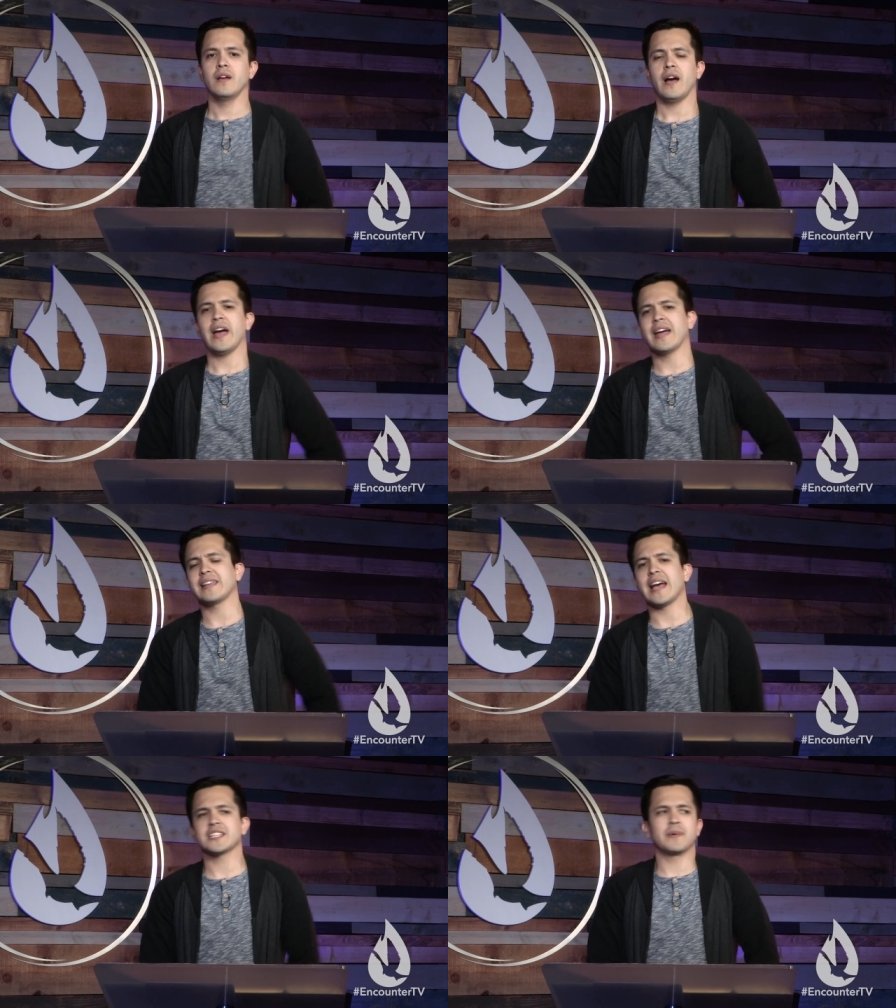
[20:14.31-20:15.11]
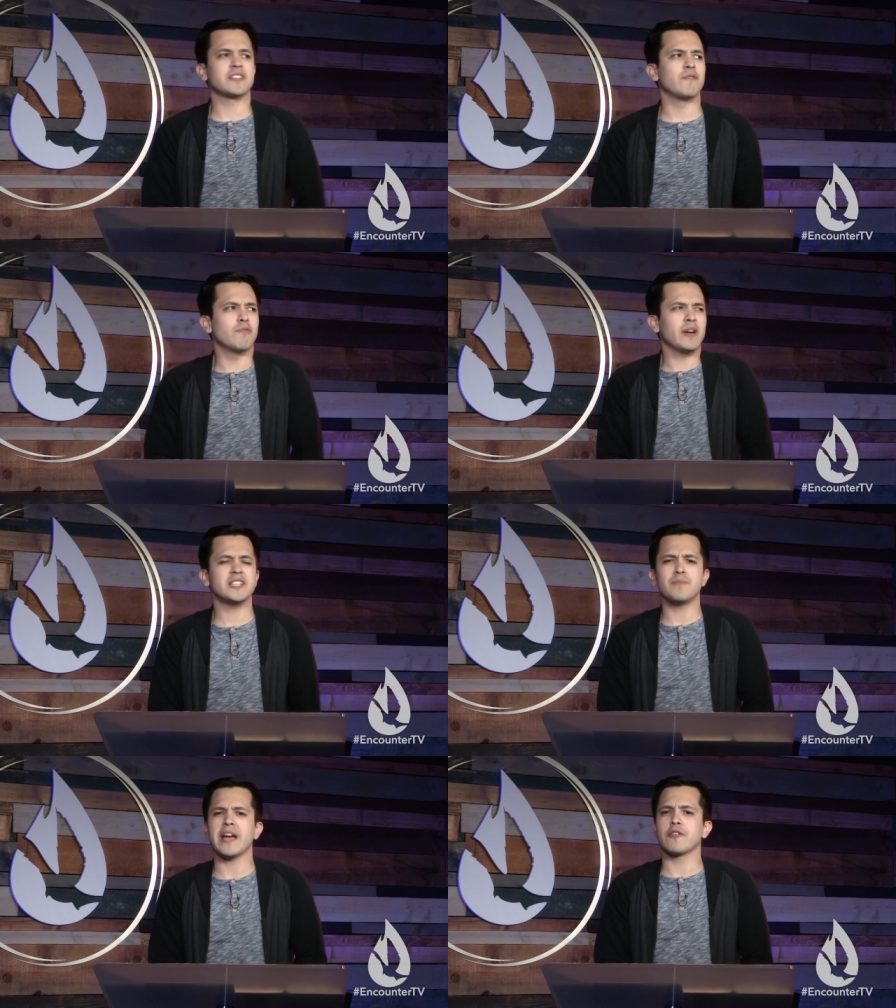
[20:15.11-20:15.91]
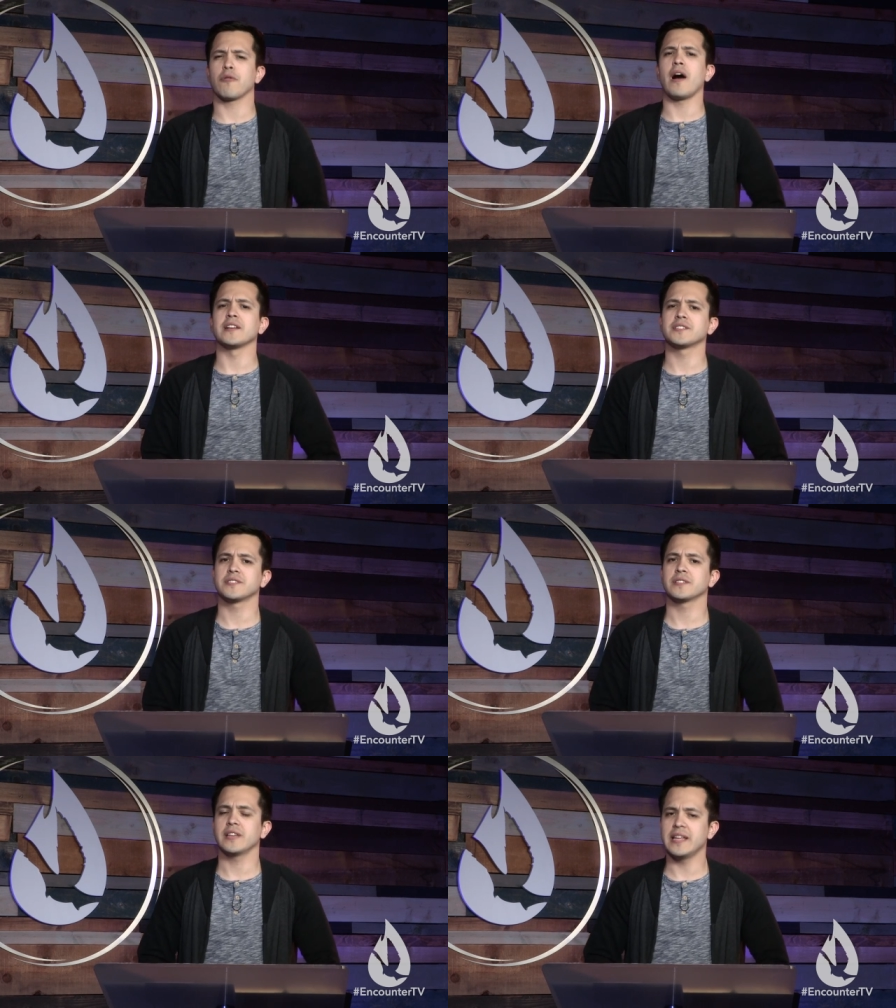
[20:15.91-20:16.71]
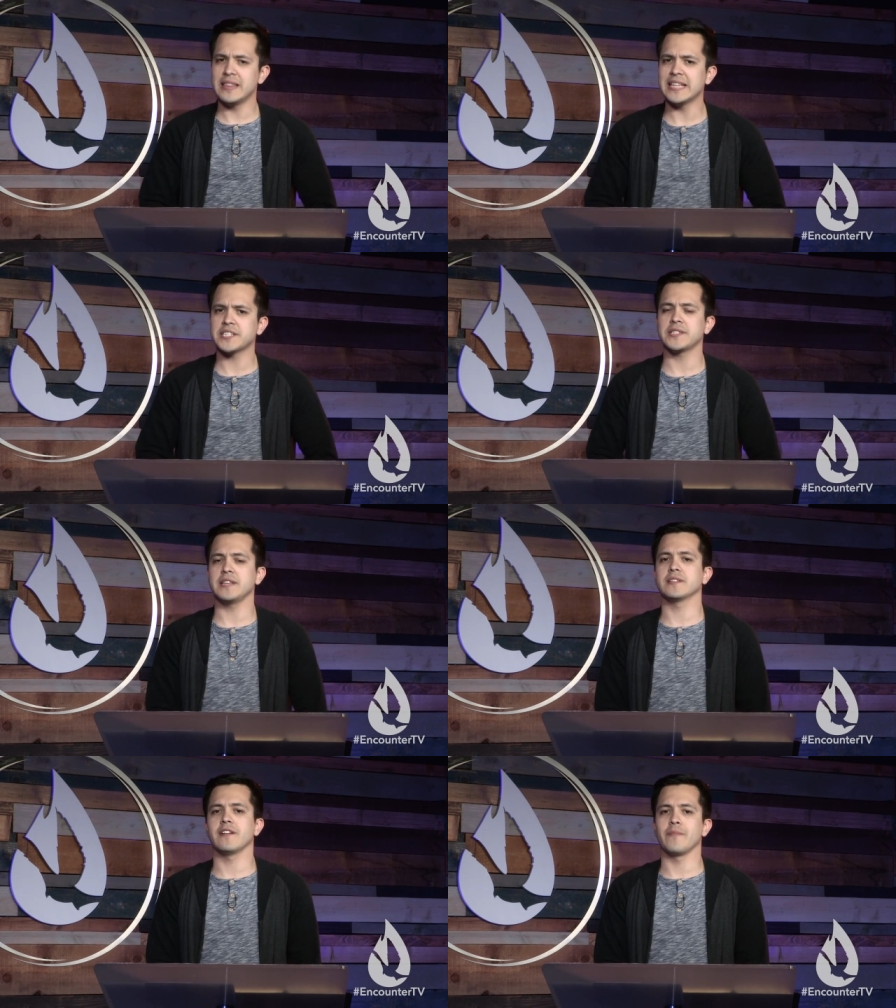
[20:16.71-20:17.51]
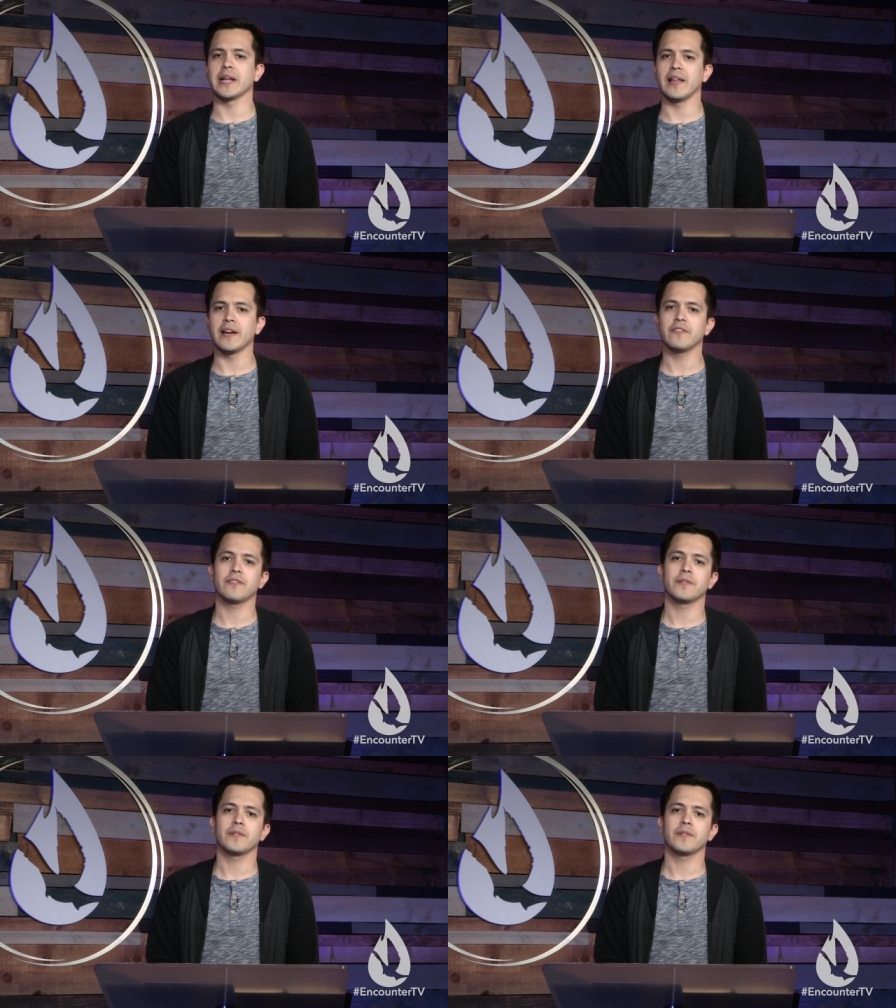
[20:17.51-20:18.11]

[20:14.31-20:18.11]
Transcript: I had to ask myself, what is my cross in this season of my life?